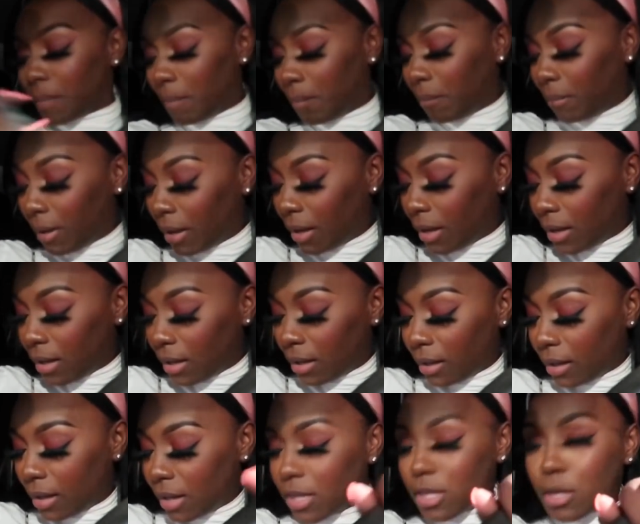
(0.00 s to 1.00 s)

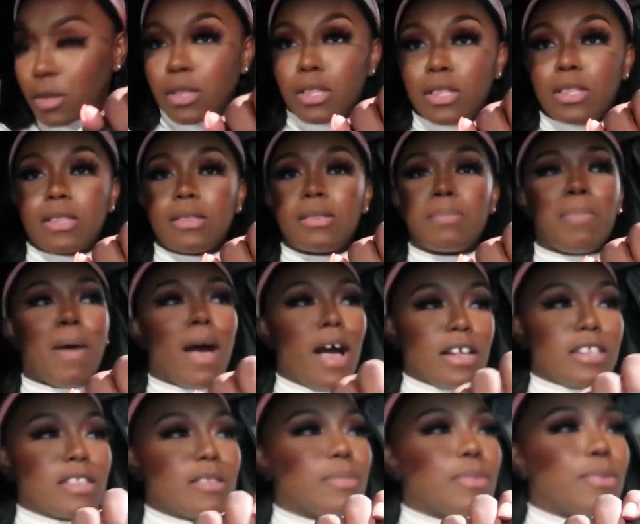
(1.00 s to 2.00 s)
me as
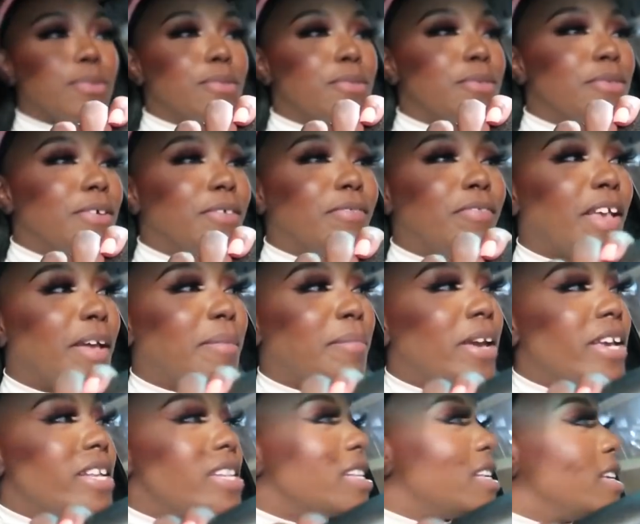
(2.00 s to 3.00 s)
possible, if that
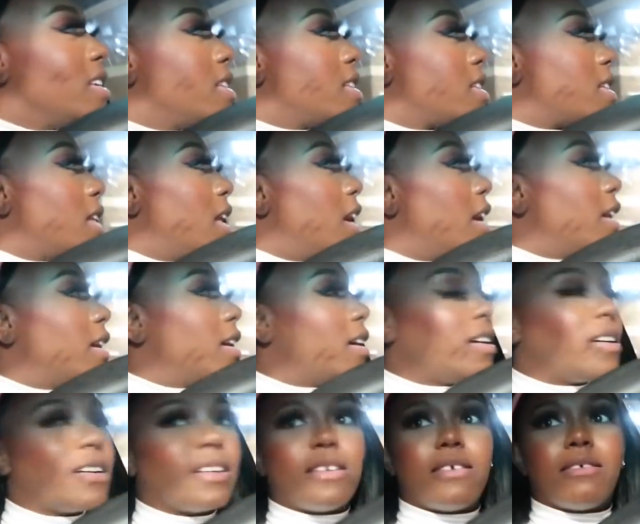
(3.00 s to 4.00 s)
makes sense.
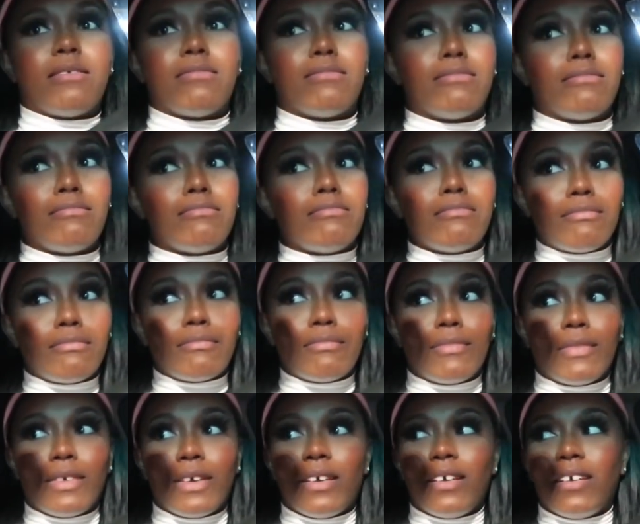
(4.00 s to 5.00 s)
Like,
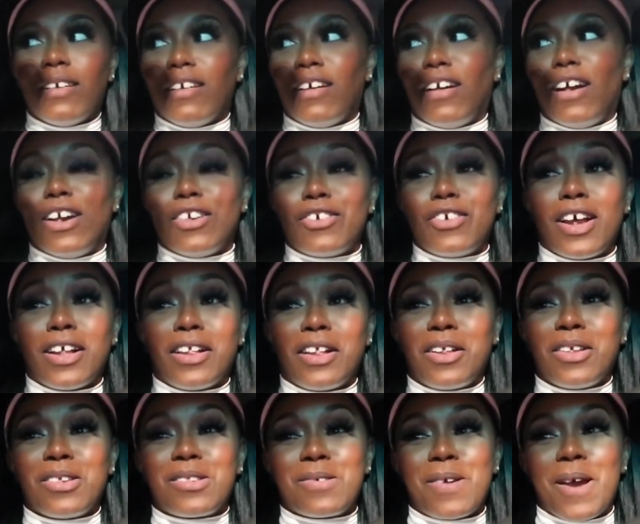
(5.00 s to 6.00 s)
I'll try to
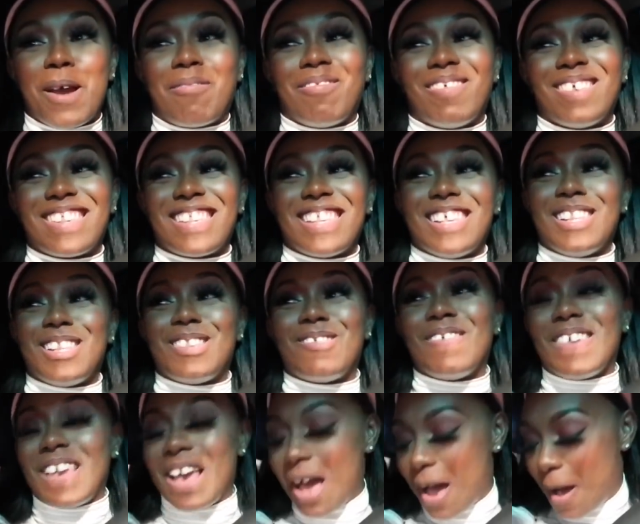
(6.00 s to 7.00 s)
describe the scents
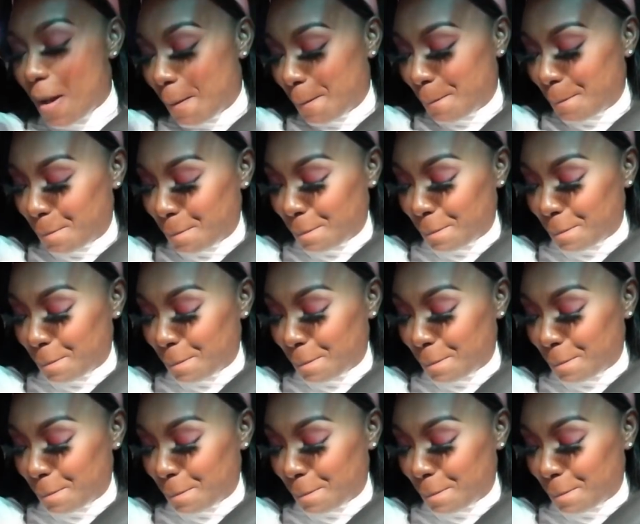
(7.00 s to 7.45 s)
for y'all